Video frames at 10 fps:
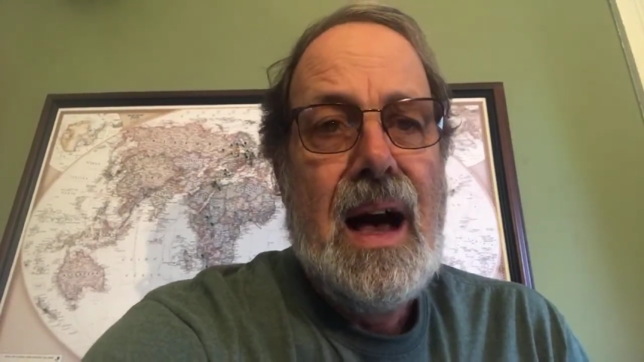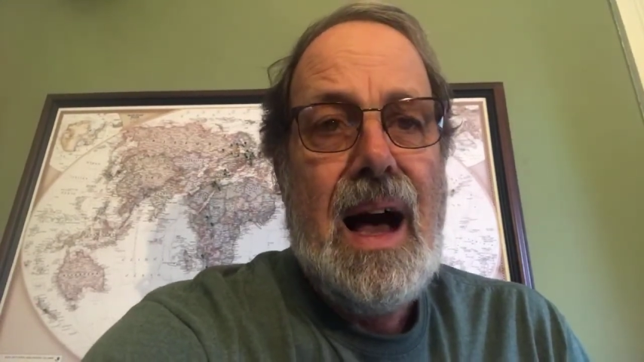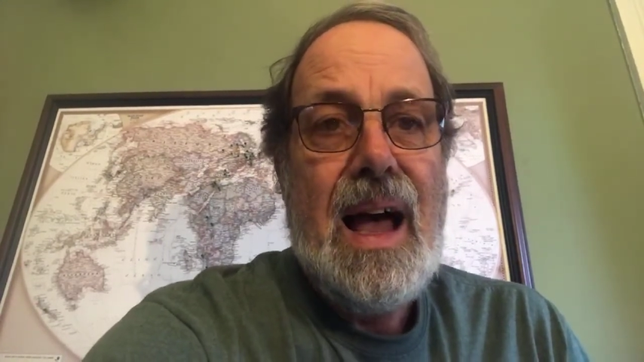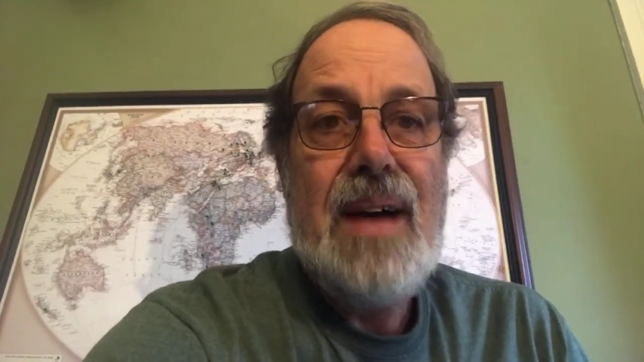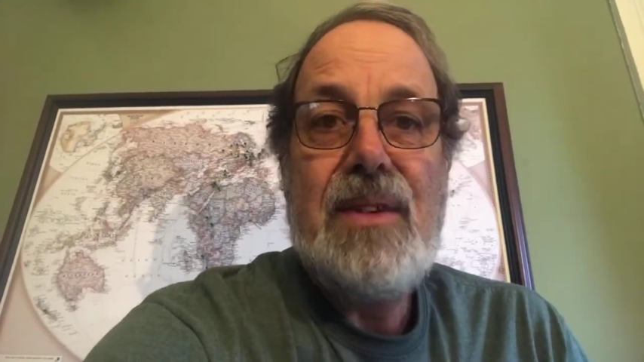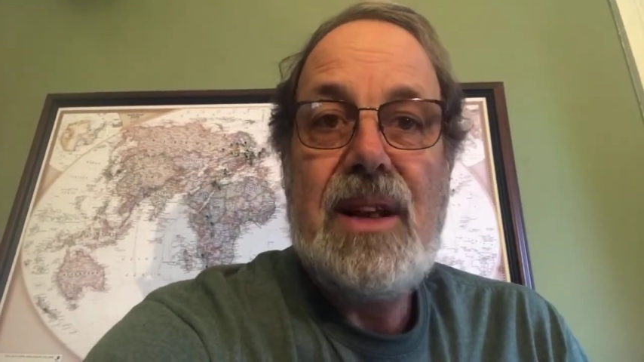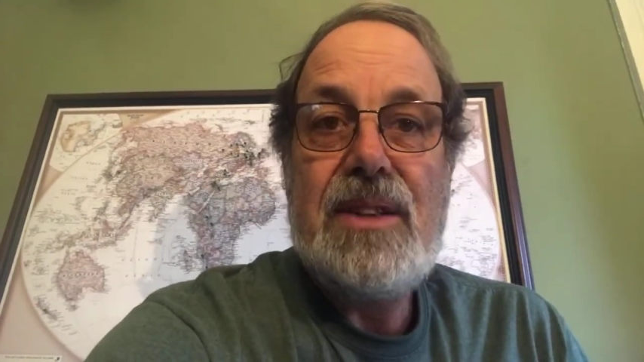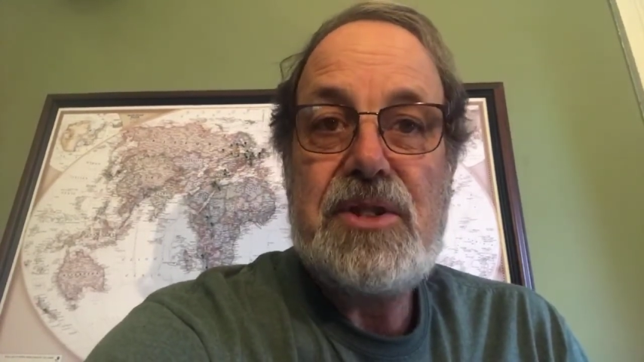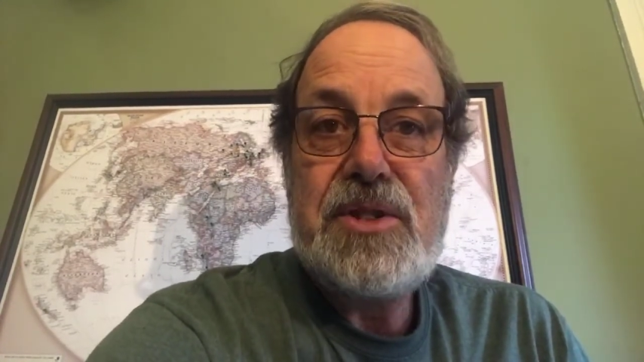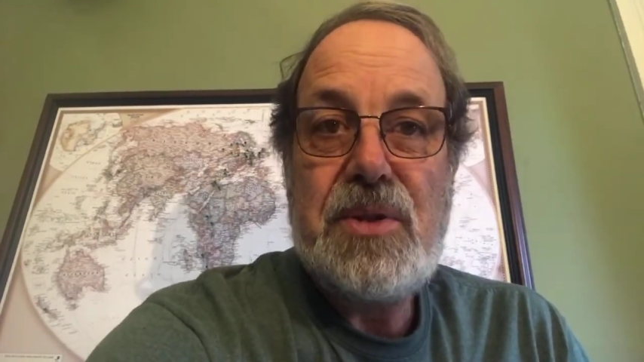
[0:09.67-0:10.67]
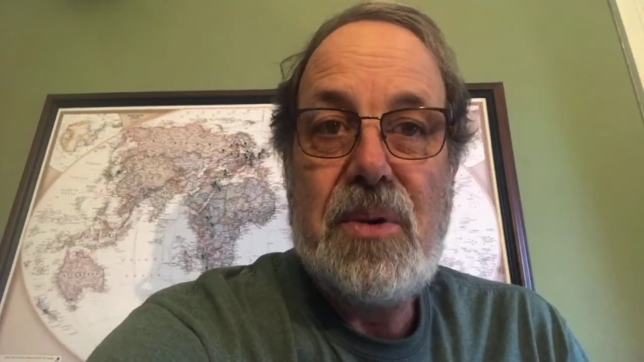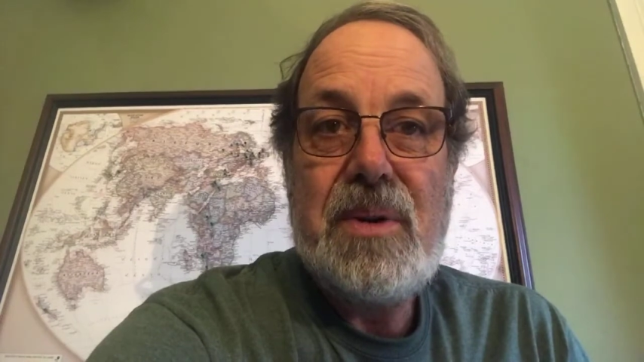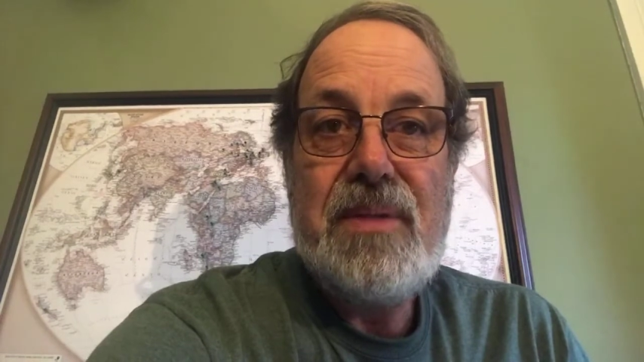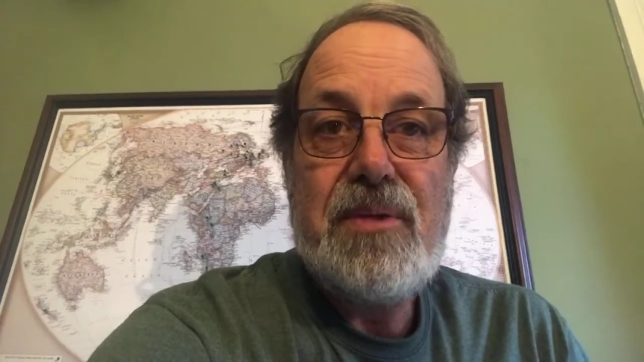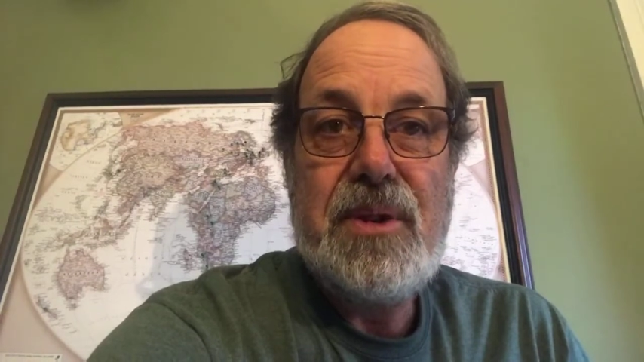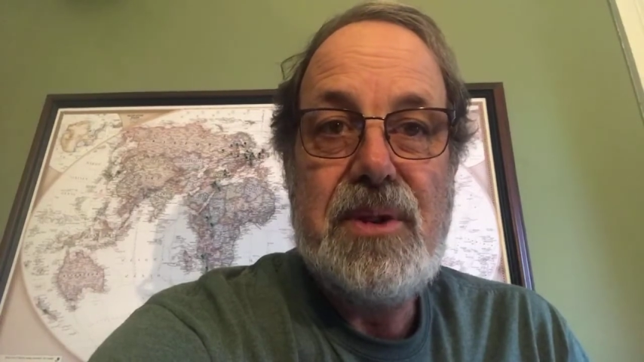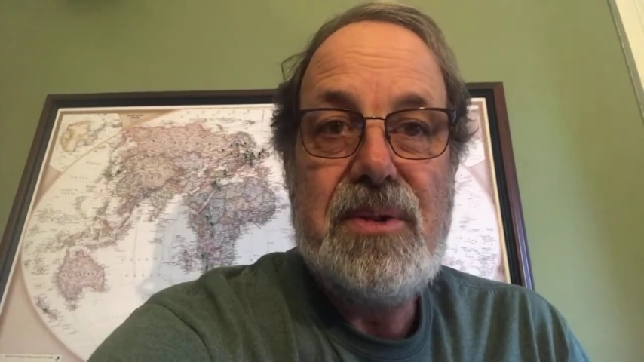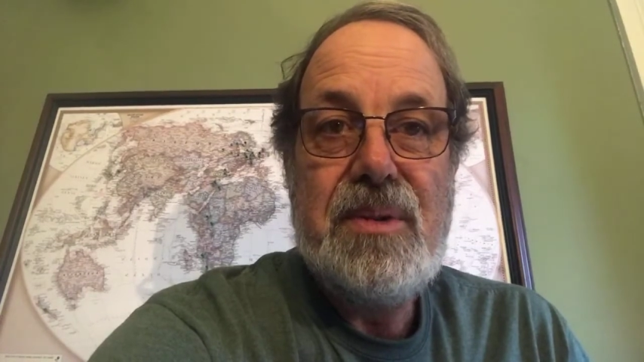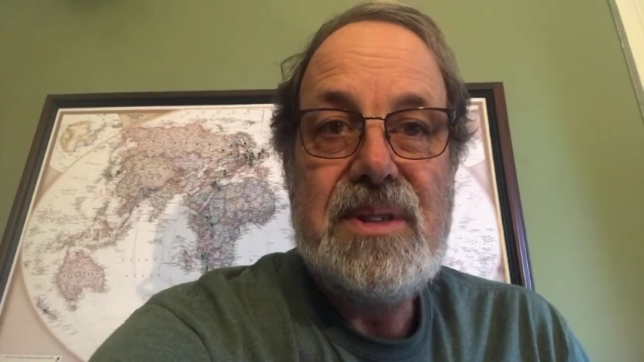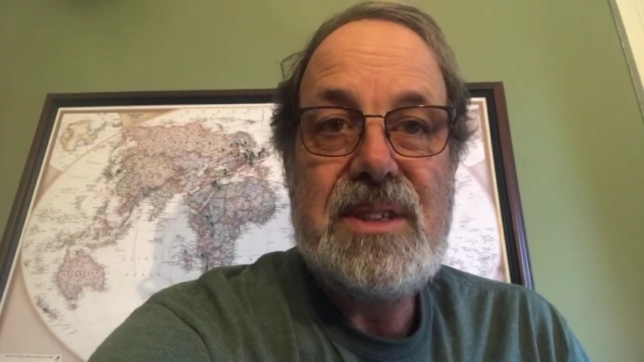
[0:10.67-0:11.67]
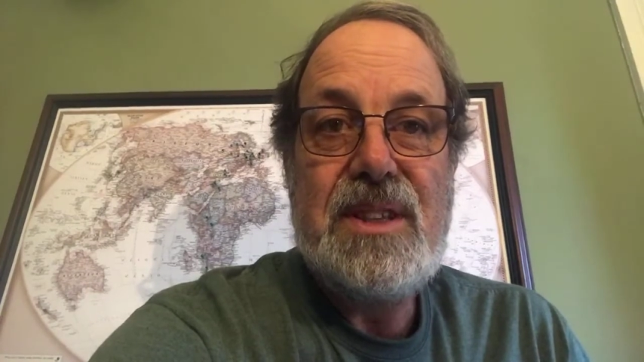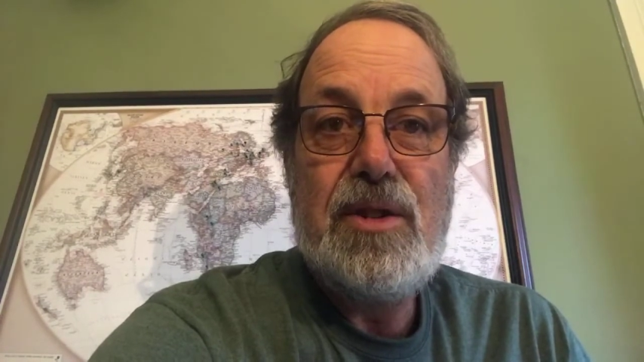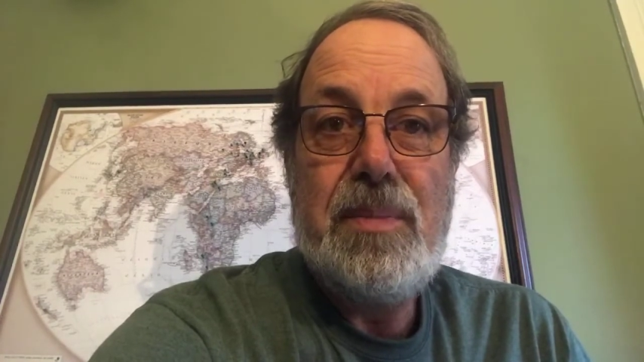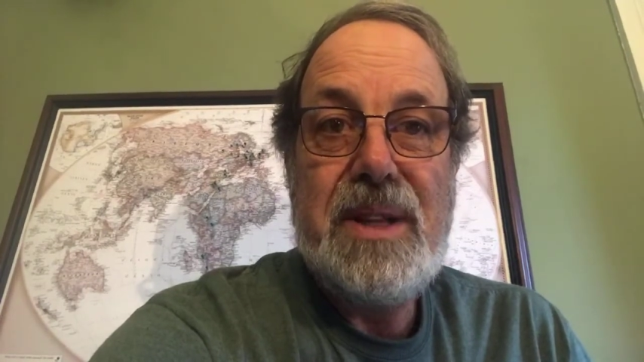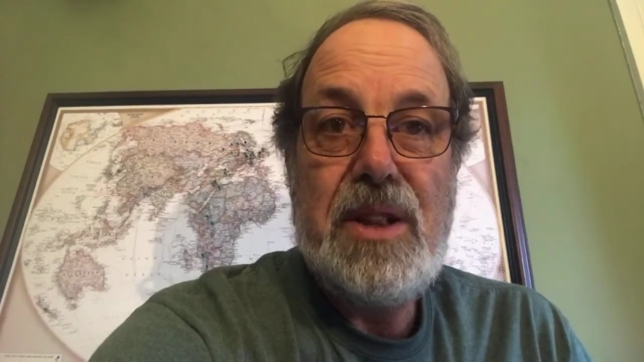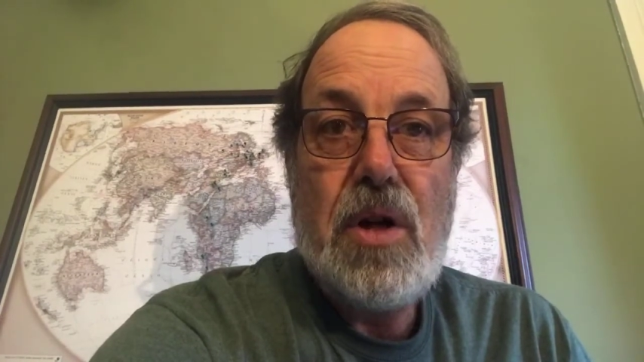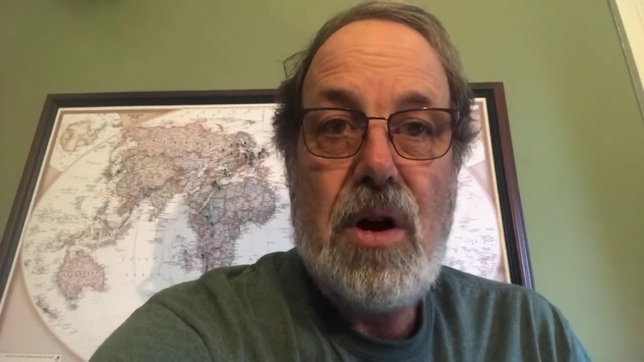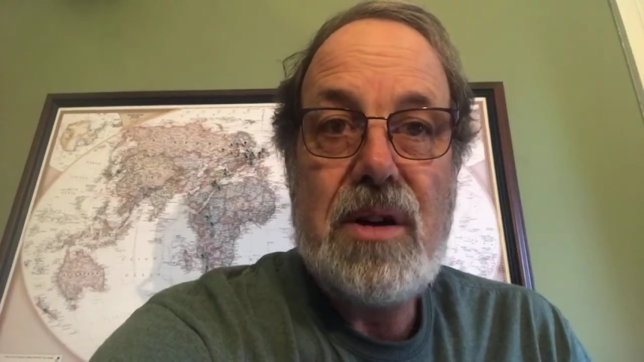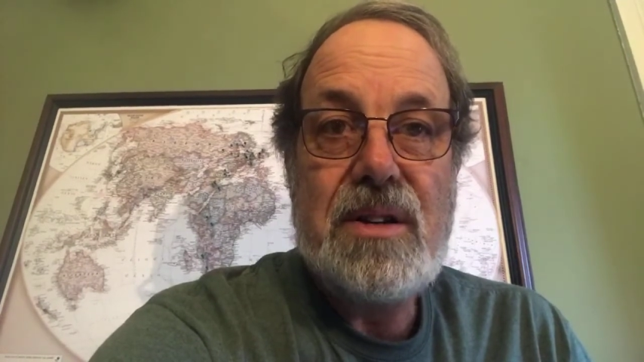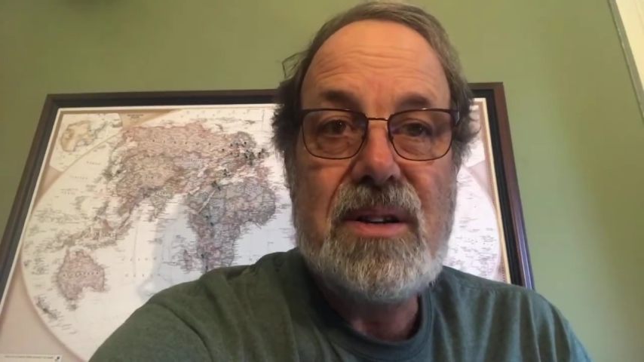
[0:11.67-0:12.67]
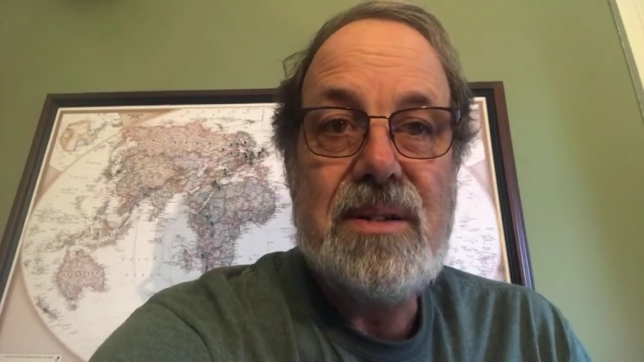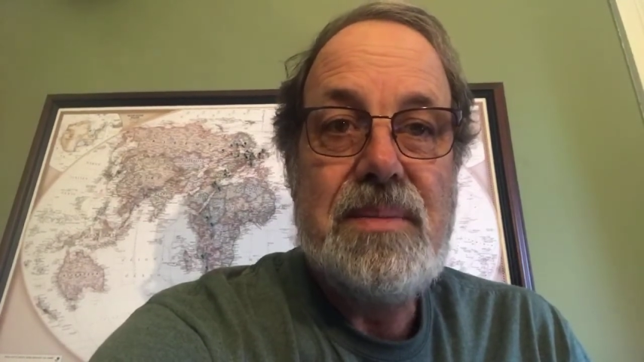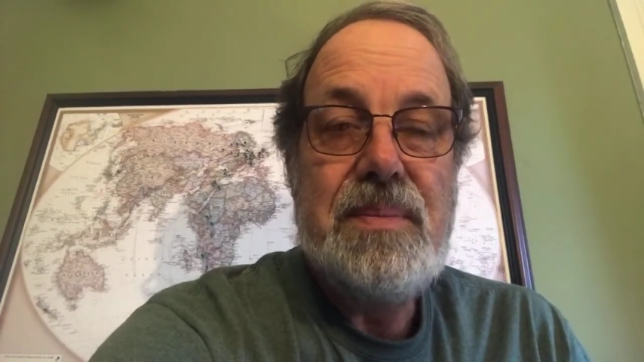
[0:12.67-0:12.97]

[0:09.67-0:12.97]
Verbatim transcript: I have another story for you. It's a little bit longer.